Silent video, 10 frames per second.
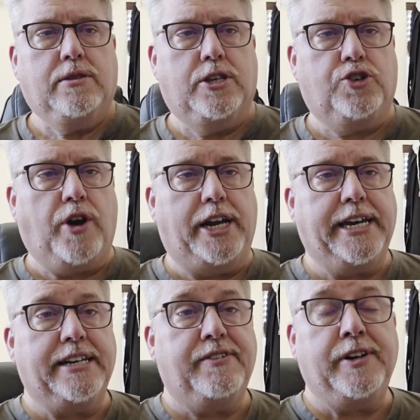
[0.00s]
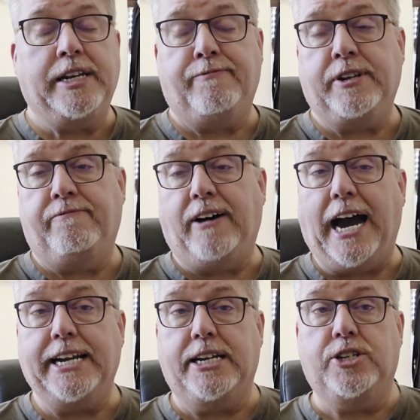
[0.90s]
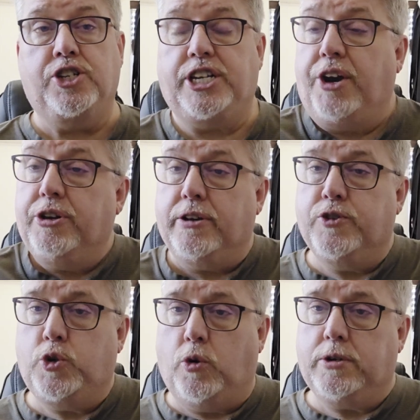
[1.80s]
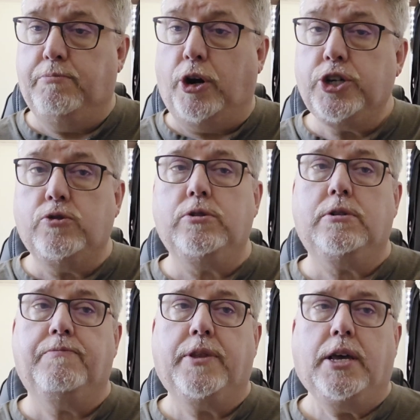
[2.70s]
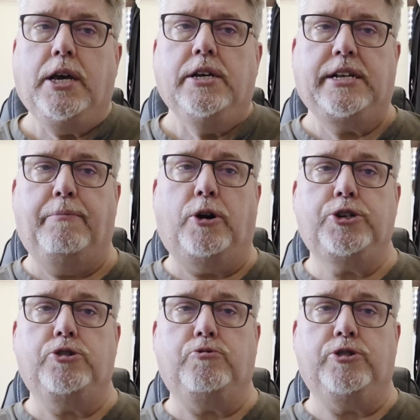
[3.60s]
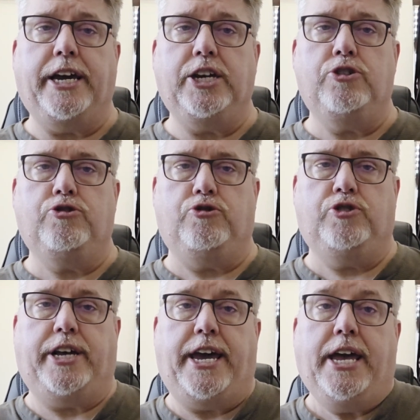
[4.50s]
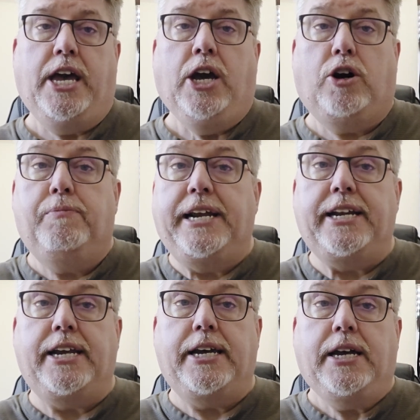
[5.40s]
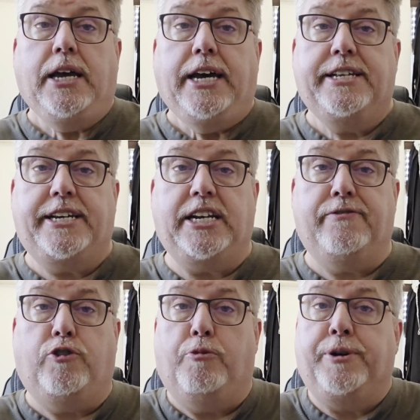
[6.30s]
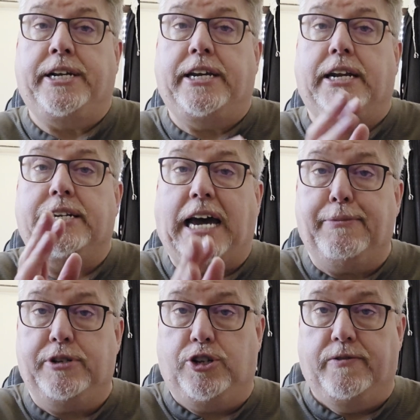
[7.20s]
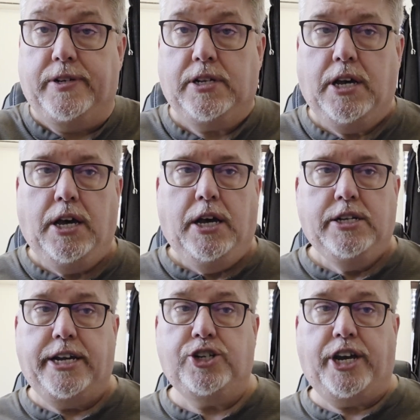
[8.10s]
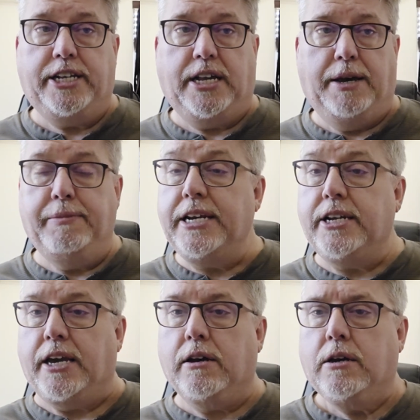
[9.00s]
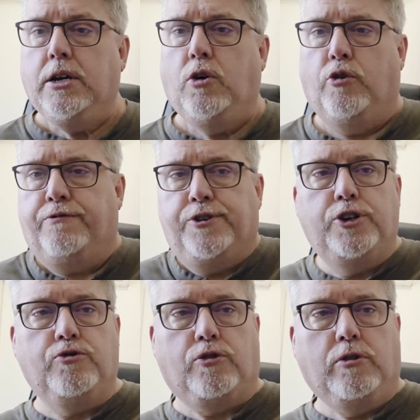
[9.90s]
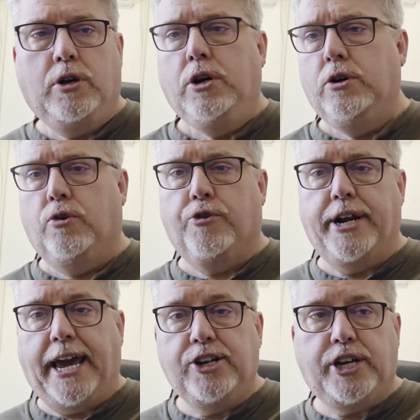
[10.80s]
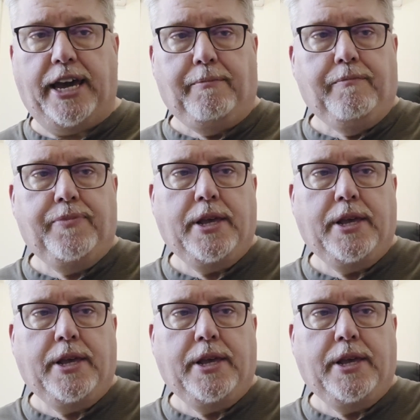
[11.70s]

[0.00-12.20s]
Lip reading: The training has been divided into a series of short modules. Some modules will take you through, say, completing a setup for a particular type of service, such as a meeting or a funeral or an AGM.